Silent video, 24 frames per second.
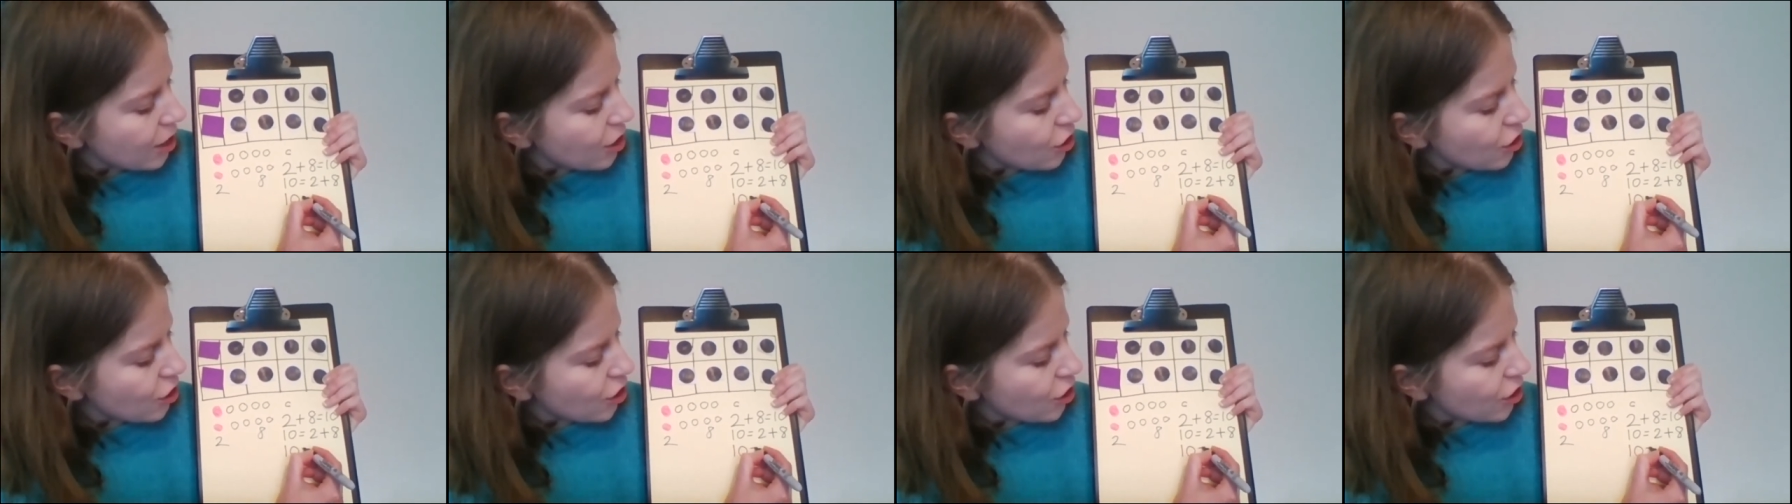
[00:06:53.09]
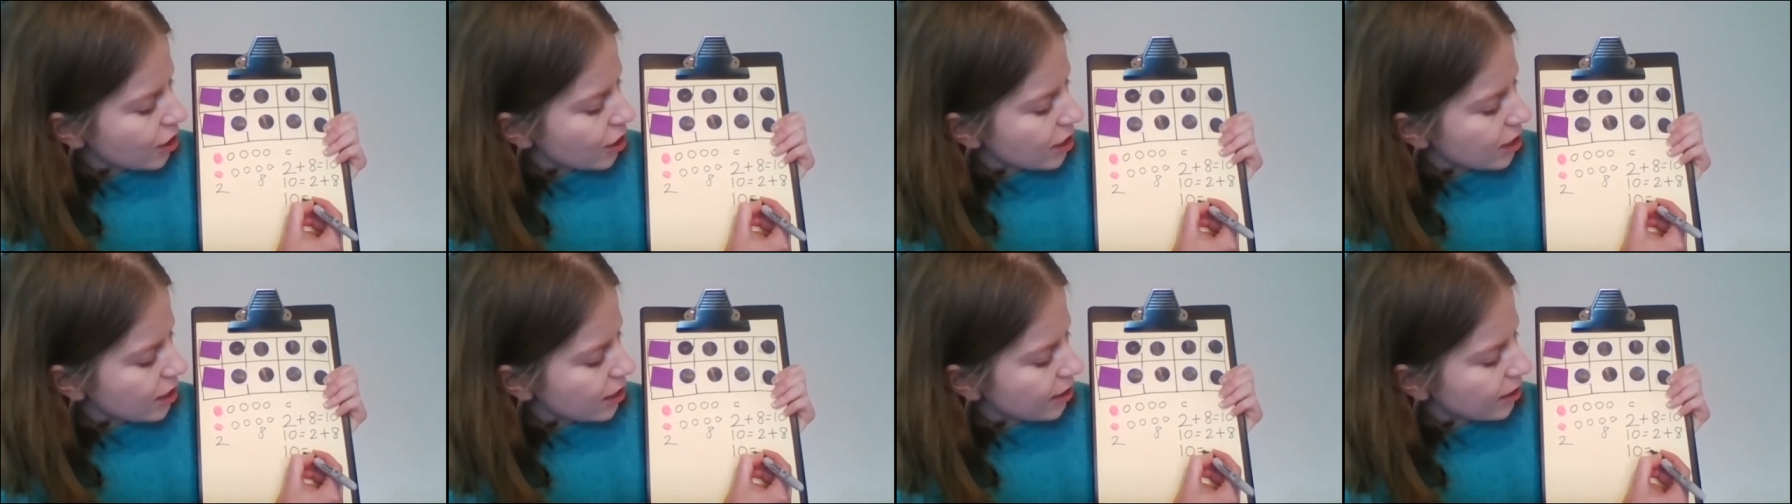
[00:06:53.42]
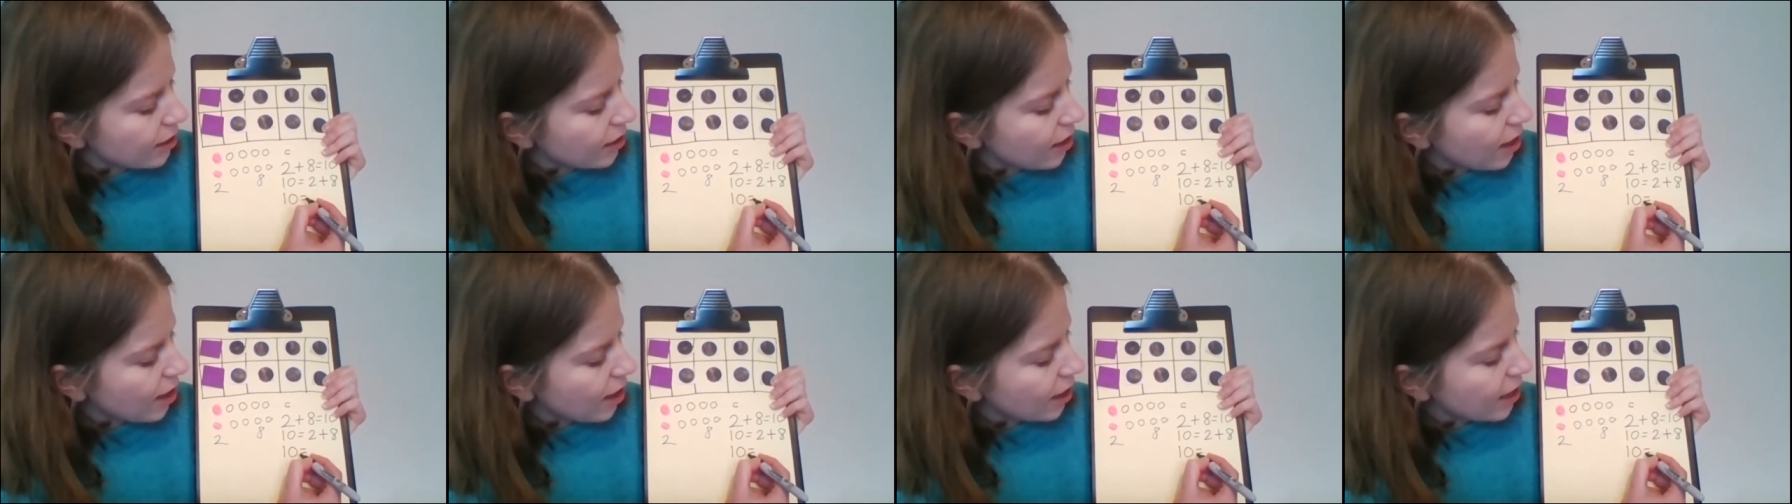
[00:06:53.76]
You could
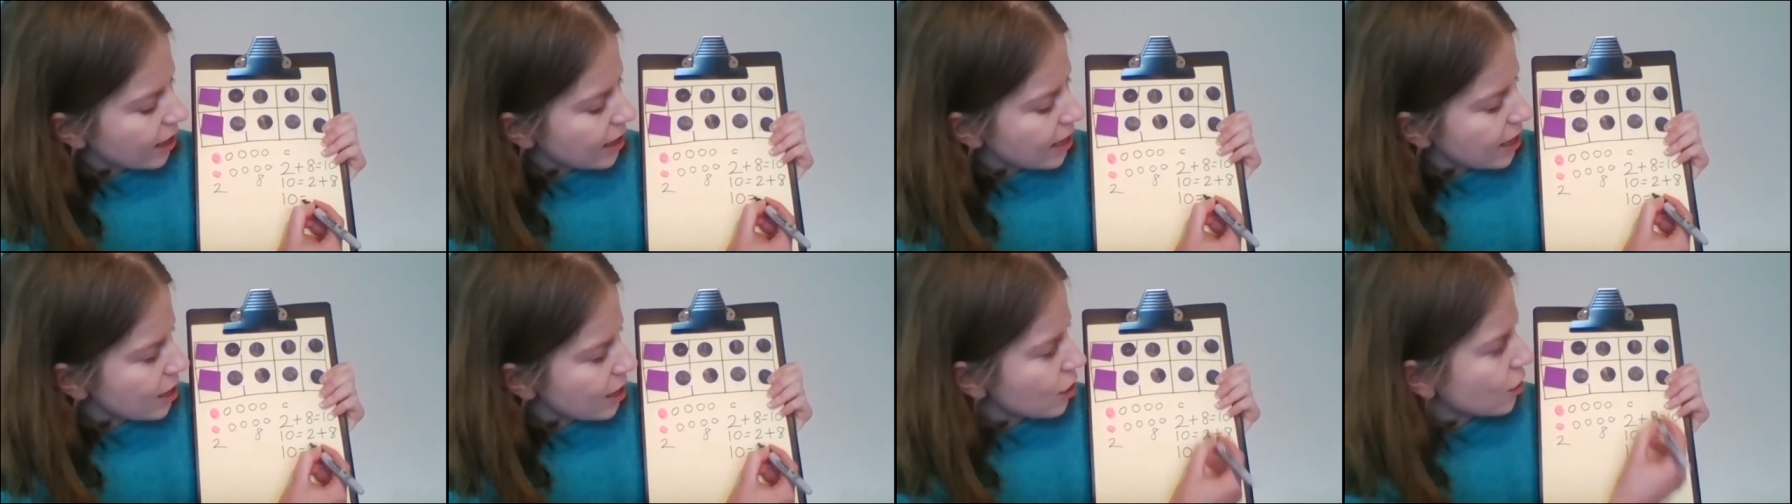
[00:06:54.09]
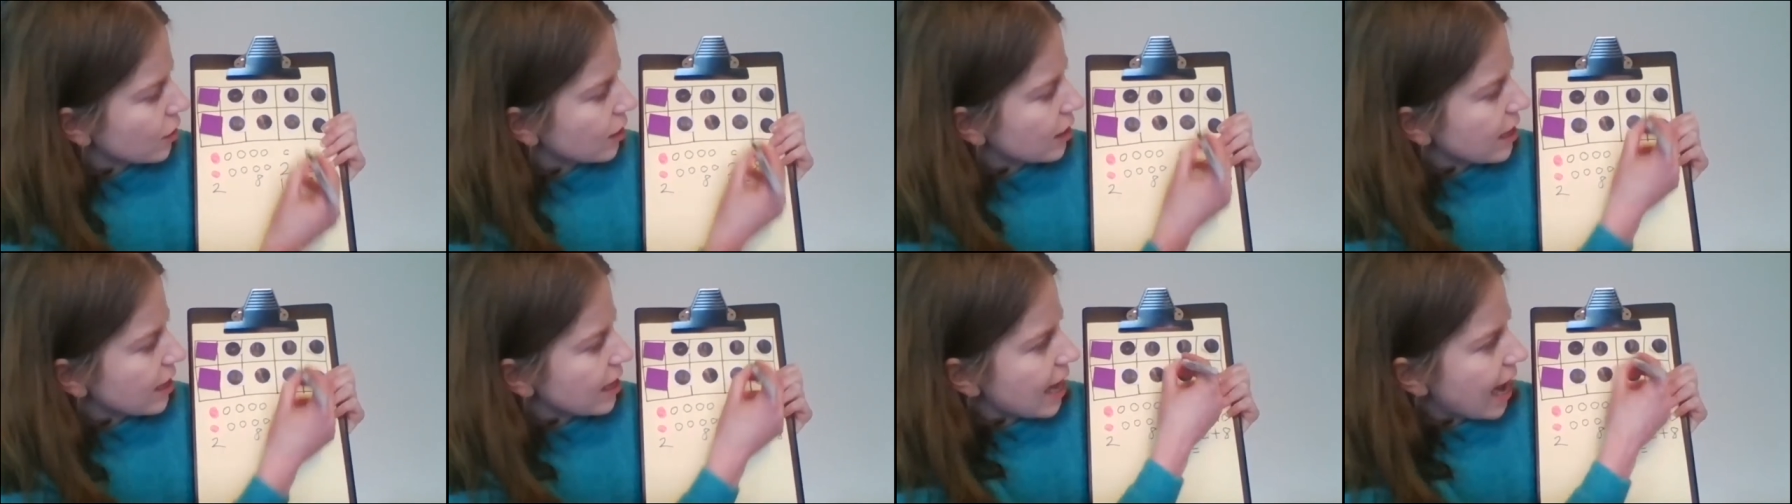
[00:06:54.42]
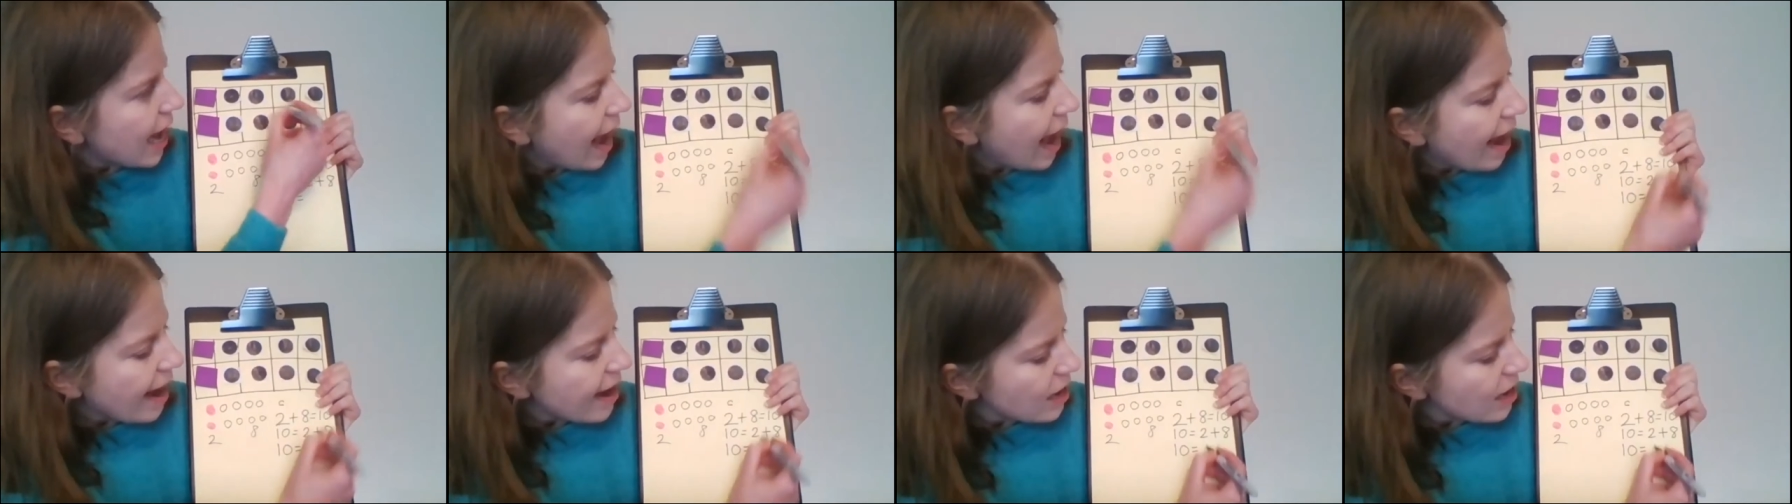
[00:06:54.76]
decide that you see the
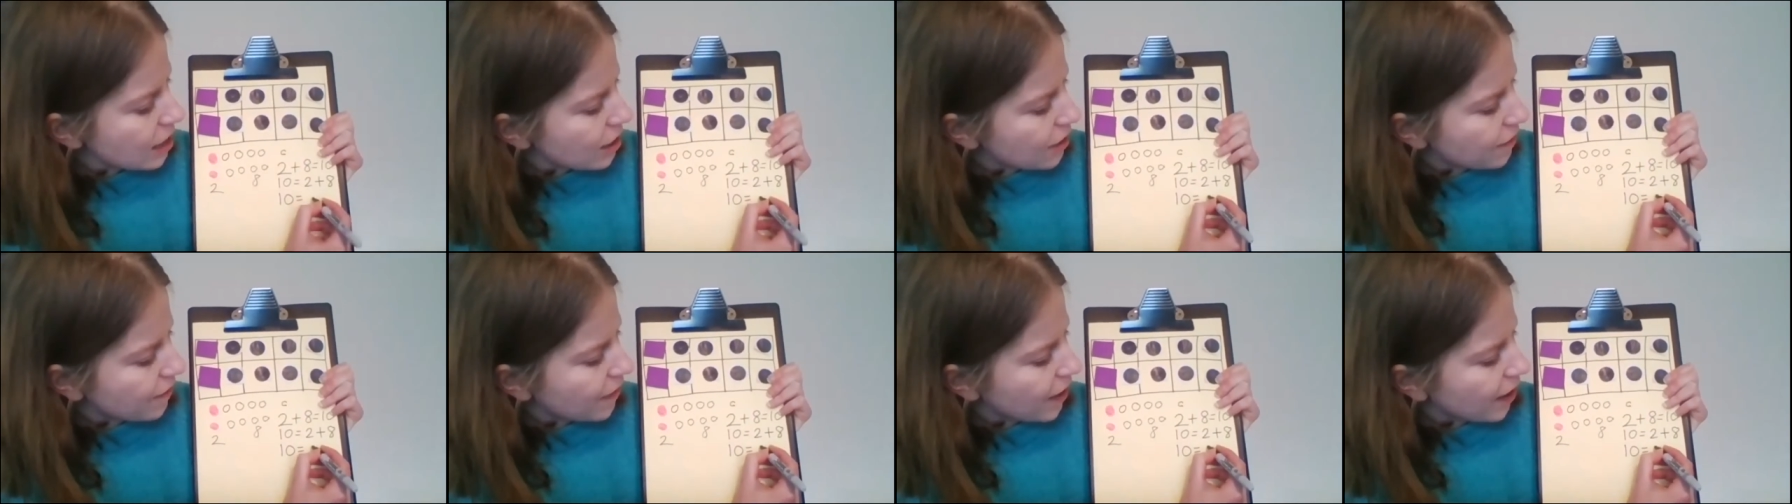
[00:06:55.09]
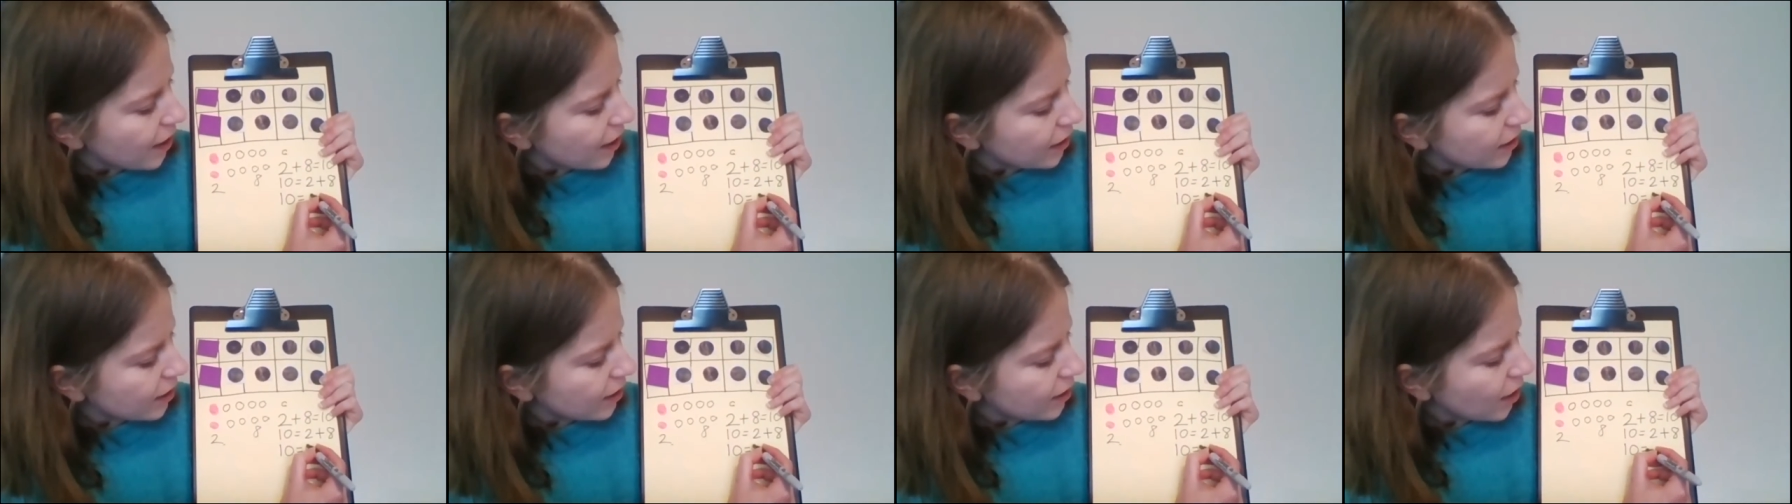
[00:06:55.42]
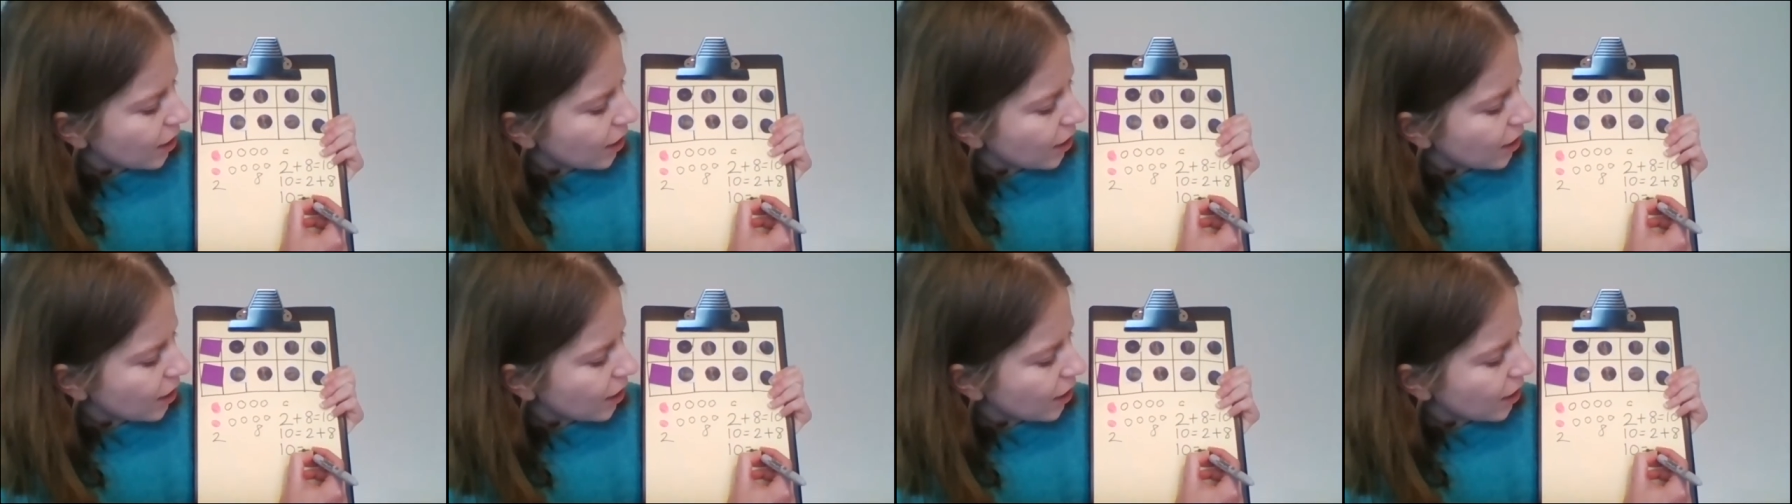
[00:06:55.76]
8 first.